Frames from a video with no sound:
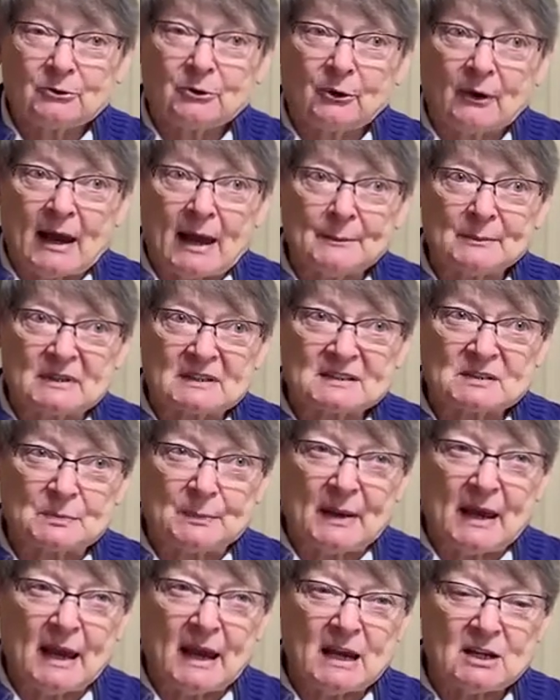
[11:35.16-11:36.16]
Grandma's
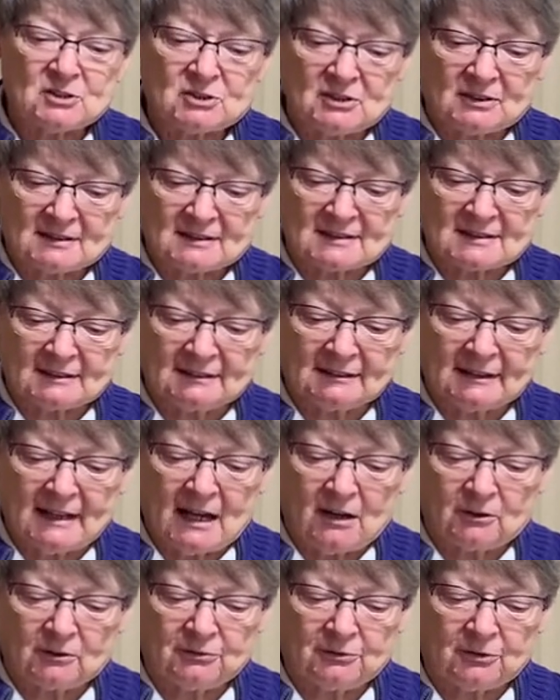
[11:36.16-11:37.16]
patience
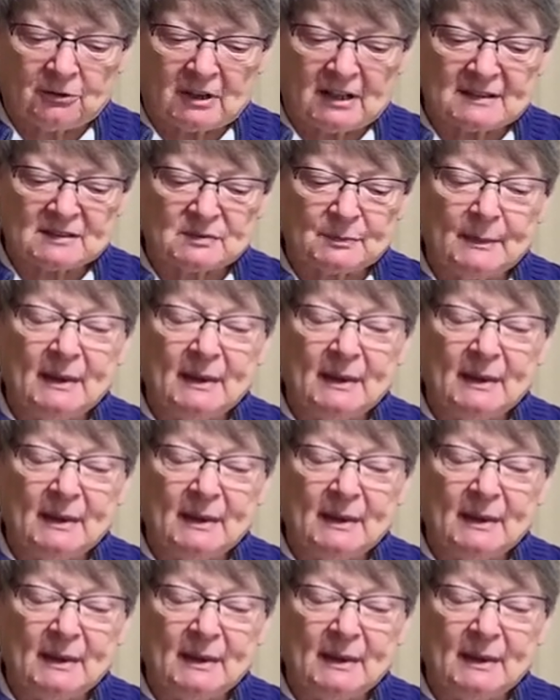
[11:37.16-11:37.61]
allowed for as